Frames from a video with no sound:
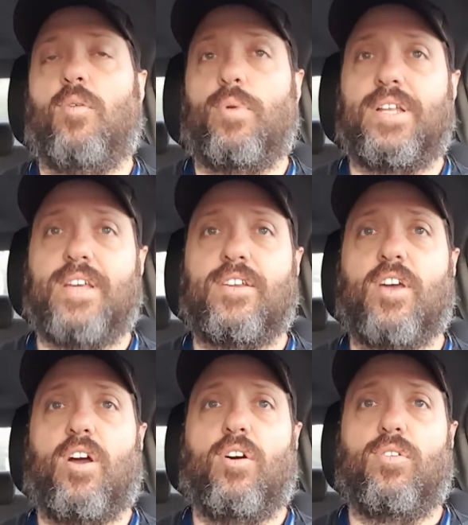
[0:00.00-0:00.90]
We did
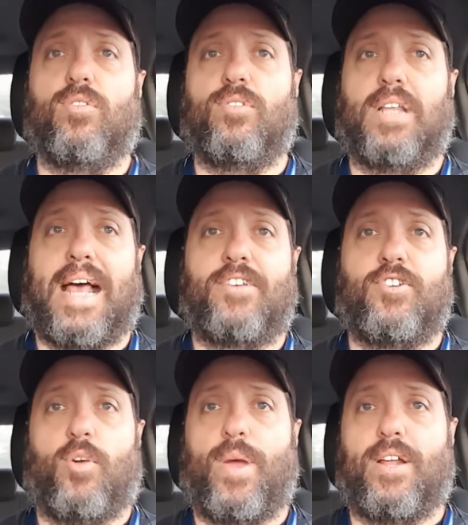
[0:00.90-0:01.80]
go,
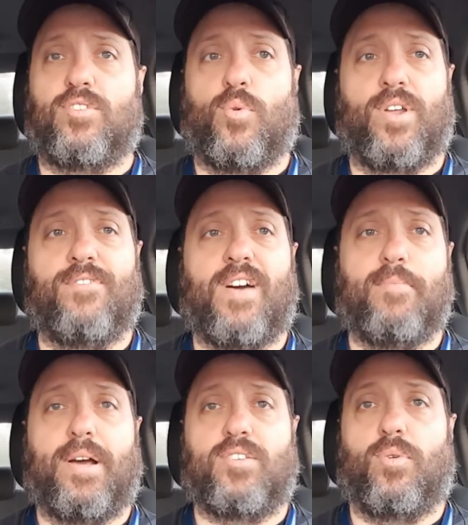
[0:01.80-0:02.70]
last year we had a
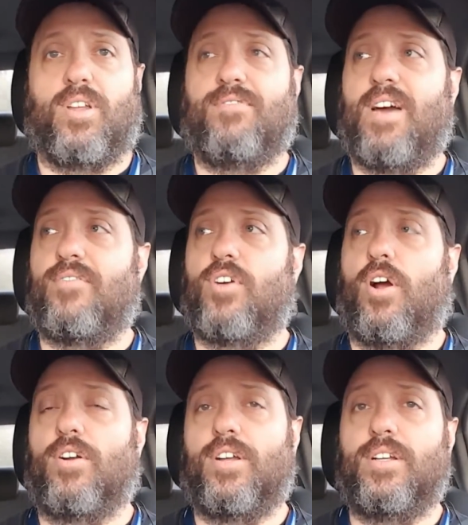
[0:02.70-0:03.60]
25 by 25
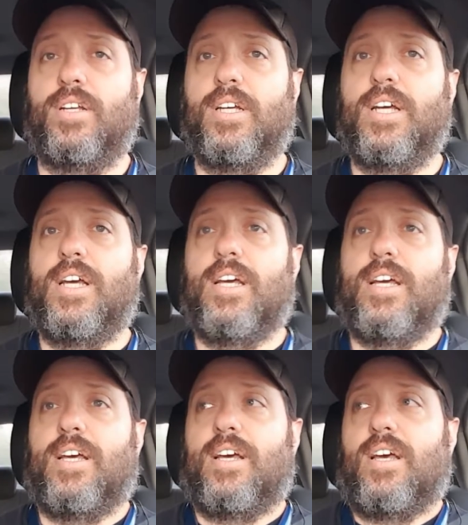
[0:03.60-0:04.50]
garden.
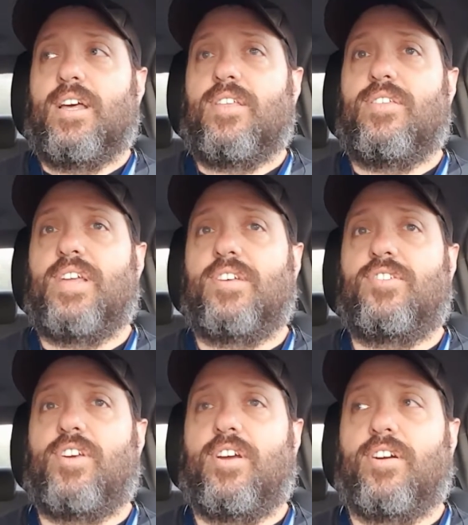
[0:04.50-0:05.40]

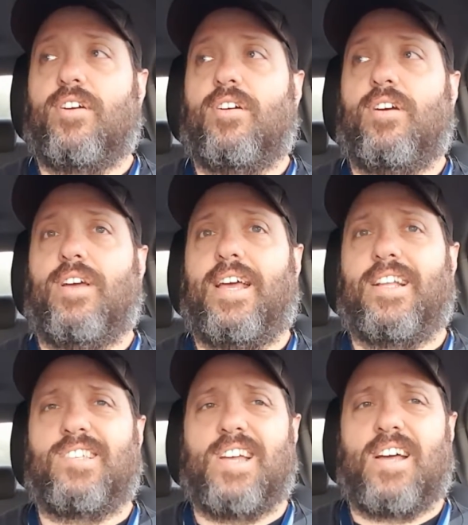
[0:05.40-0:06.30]
This year
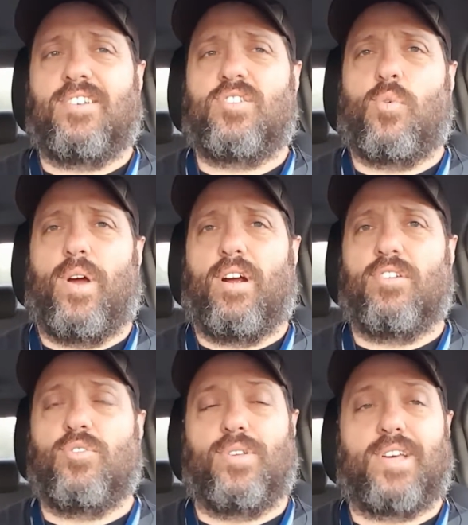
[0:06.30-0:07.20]
it's not a
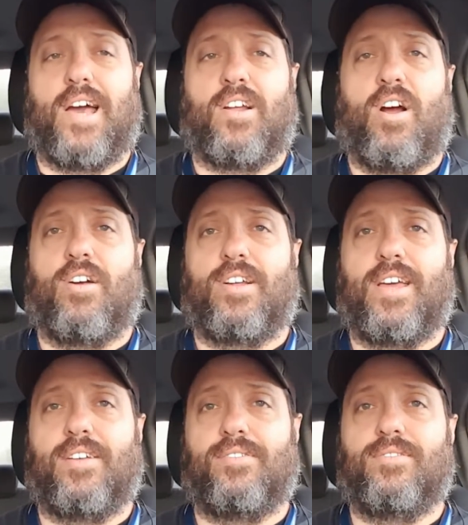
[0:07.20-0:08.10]
square, so it's kind of hard to
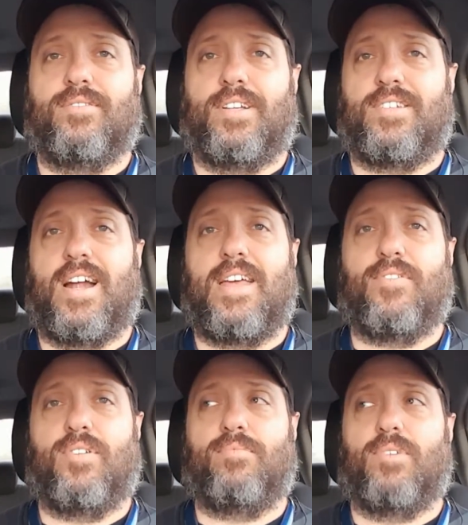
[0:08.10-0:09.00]
get. It's not
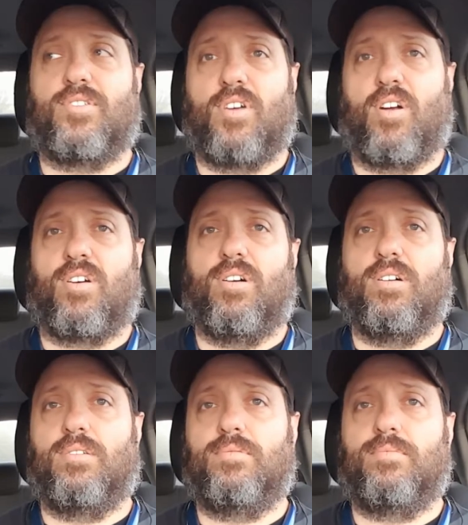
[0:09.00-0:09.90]
even a
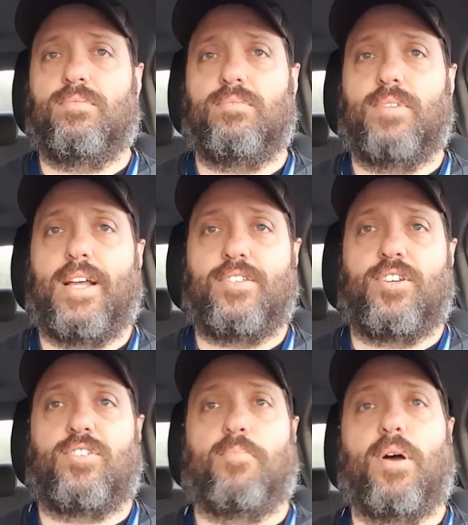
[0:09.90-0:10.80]
circle. It's
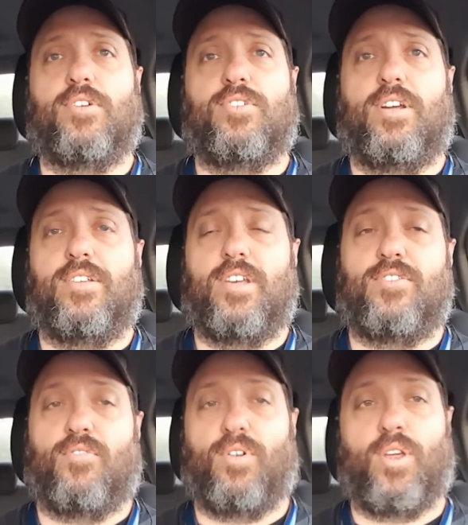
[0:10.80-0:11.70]
just a bunch of,
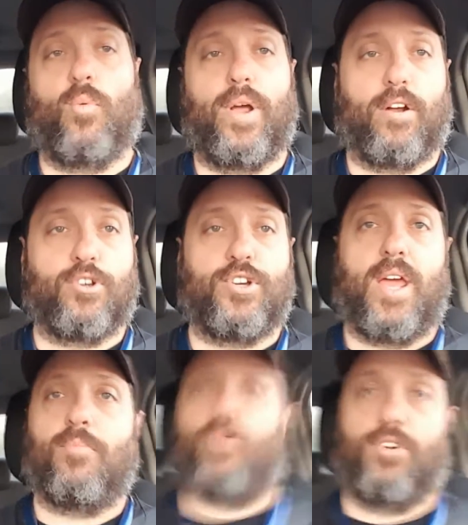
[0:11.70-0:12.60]
it's a really weird
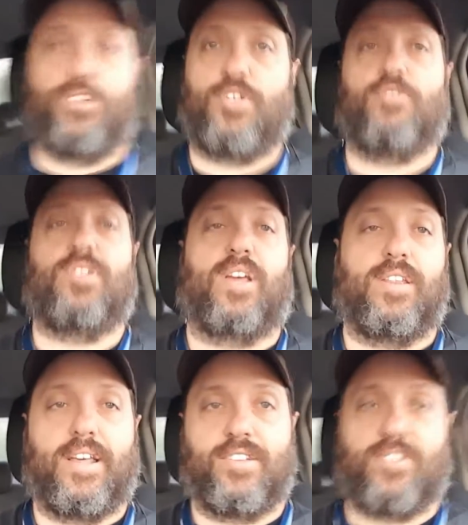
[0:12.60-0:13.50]
shape. We're just using
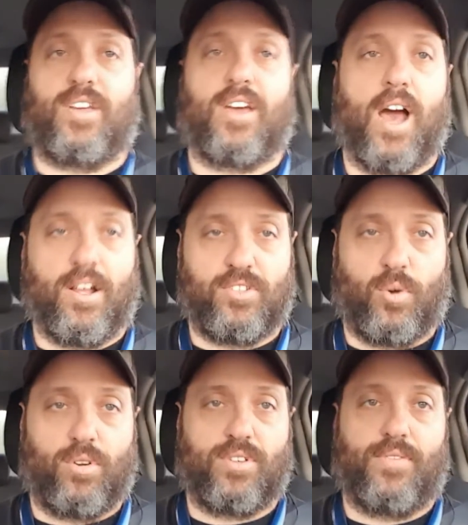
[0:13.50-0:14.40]
the existing contours